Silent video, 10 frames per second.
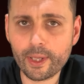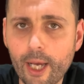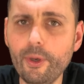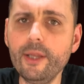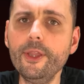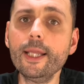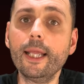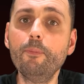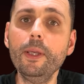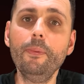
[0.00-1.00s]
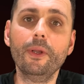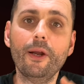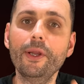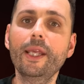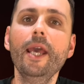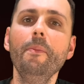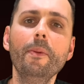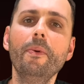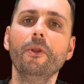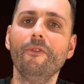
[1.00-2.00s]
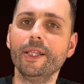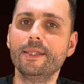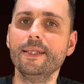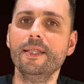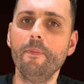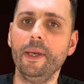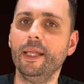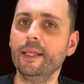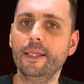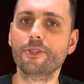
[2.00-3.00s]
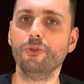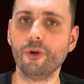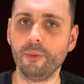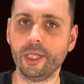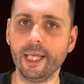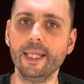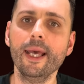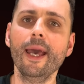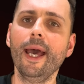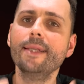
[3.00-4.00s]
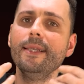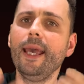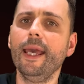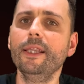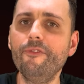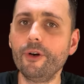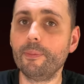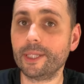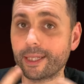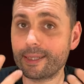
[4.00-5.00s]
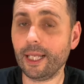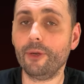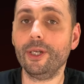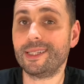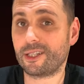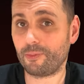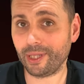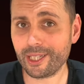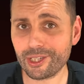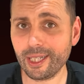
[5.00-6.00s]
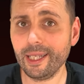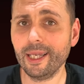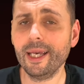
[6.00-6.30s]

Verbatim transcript: I really think that people are incapable of anticipating this normally, and as A I development accelerates exponentially,